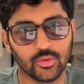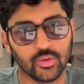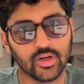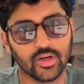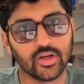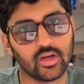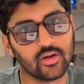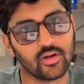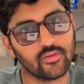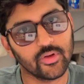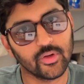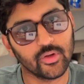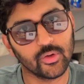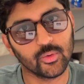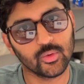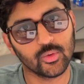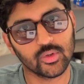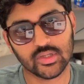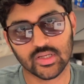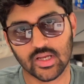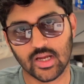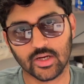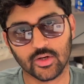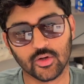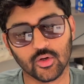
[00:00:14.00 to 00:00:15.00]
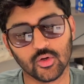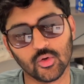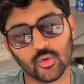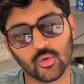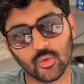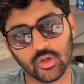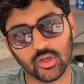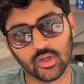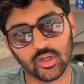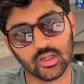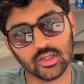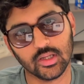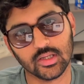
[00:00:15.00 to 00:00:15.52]
interviews and
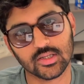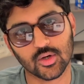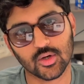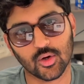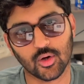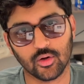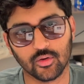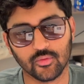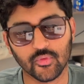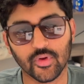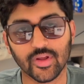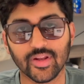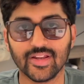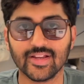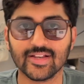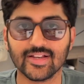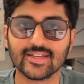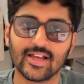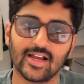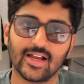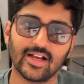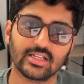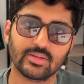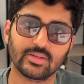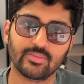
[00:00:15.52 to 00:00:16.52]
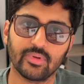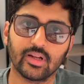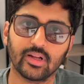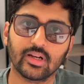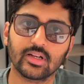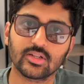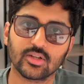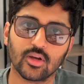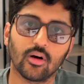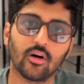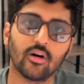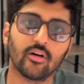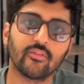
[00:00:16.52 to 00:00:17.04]
tutorials on various
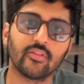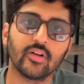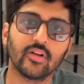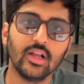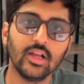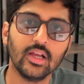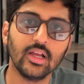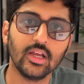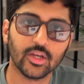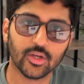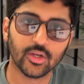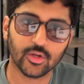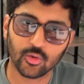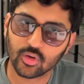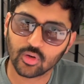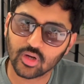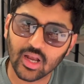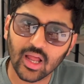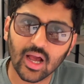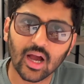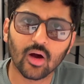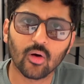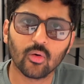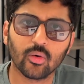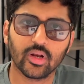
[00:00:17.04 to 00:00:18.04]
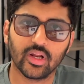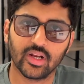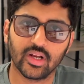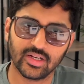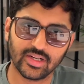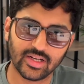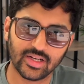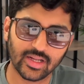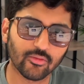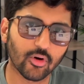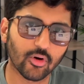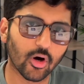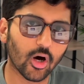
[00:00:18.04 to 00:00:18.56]
aspects of cloud
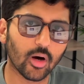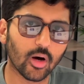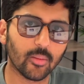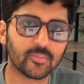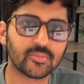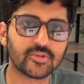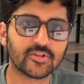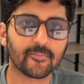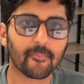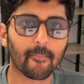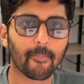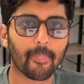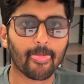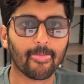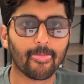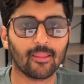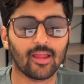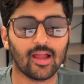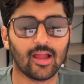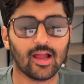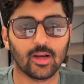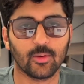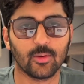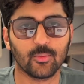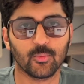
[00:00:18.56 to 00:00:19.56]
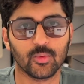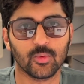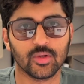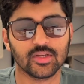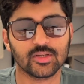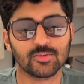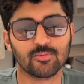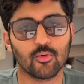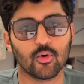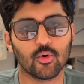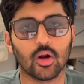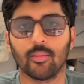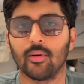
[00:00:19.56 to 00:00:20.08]
and DevOps. And we
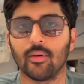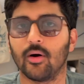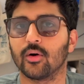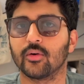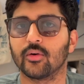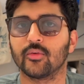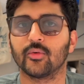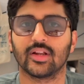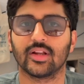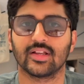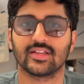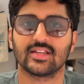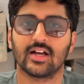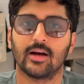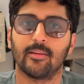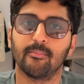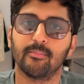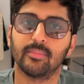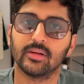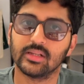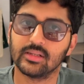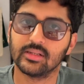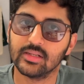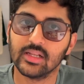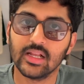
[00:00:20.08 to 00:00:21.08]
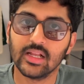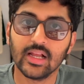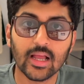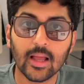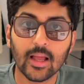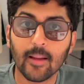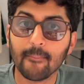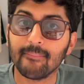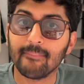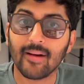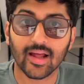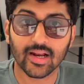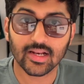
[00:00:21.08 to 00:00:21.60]
spoke about, for example,
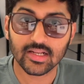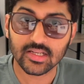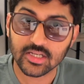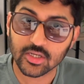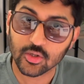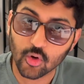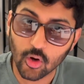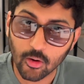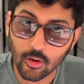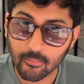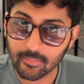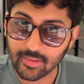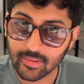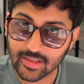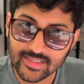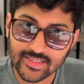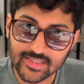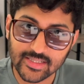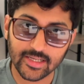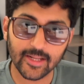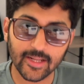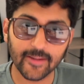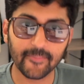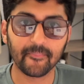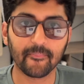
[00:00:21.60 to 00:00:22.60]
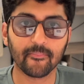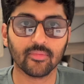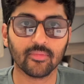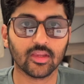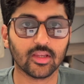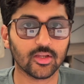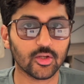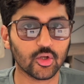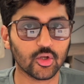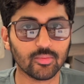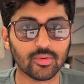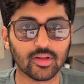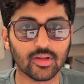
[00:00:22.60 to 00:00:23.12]
managing complexity
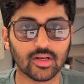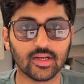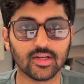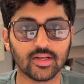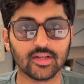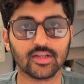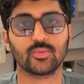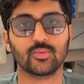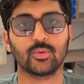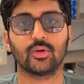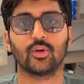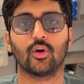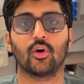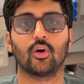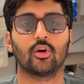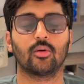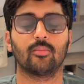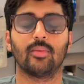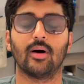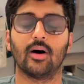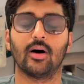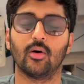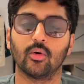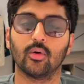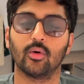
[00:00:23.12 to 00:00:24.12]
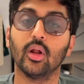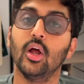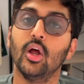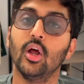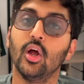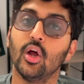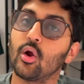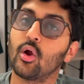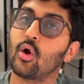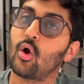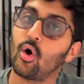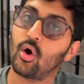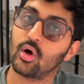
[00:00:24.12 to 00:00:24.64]
in Kubernetes. We talked about
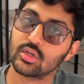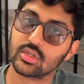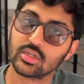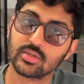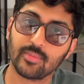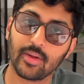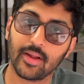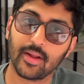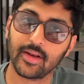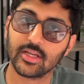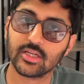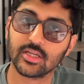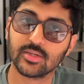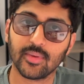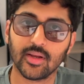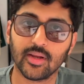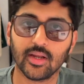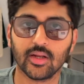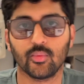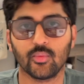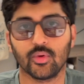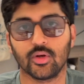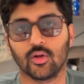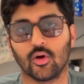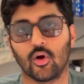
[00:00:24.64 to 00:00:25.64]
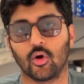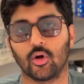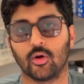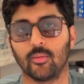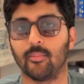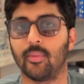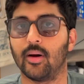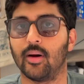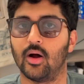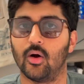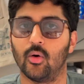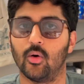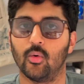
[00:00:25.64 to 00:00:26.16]
cost management. We talked
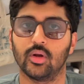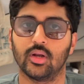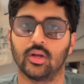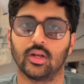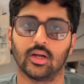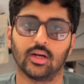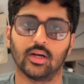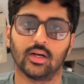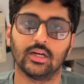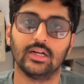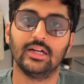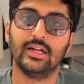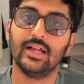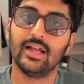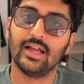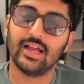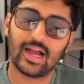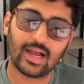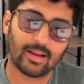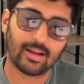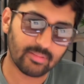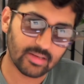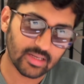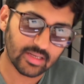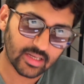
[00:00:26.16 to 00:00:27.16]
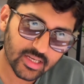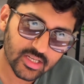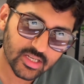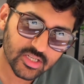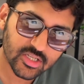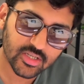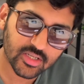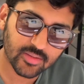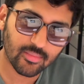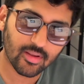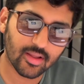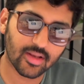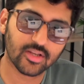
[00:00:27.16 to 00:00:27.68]
about
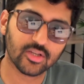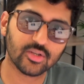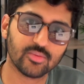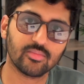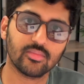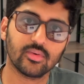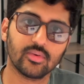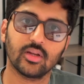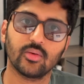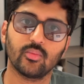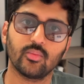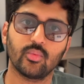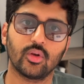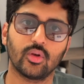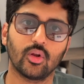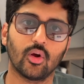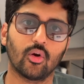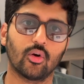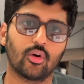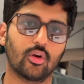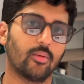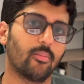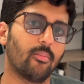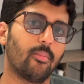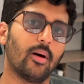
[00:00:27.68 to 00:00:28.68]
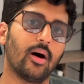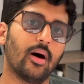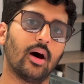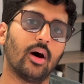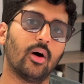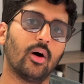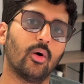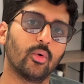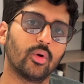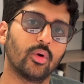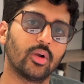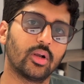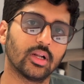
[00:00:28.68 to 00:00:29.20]
application management. We talked
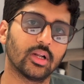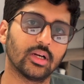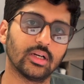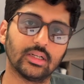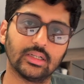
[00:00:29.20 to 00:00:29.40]
about